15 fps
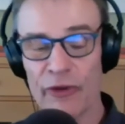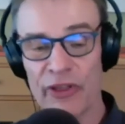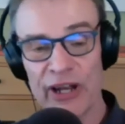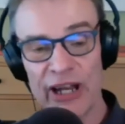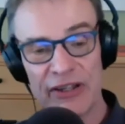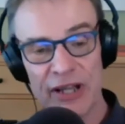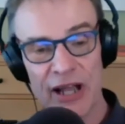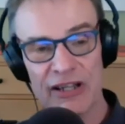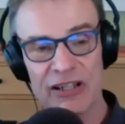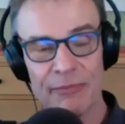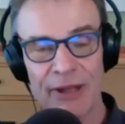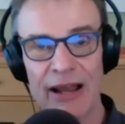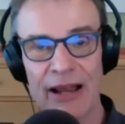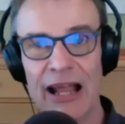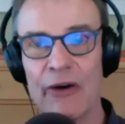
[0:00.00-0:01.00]
And he talks
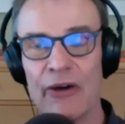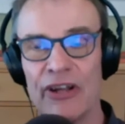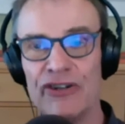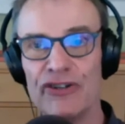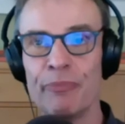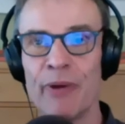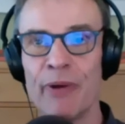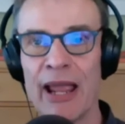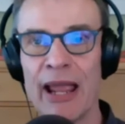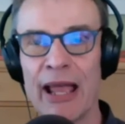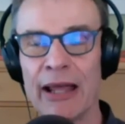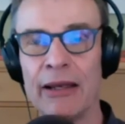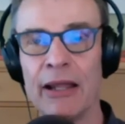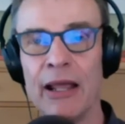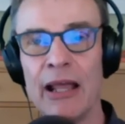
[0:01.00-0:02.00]
about how in
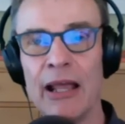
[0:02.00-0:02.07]
Japan,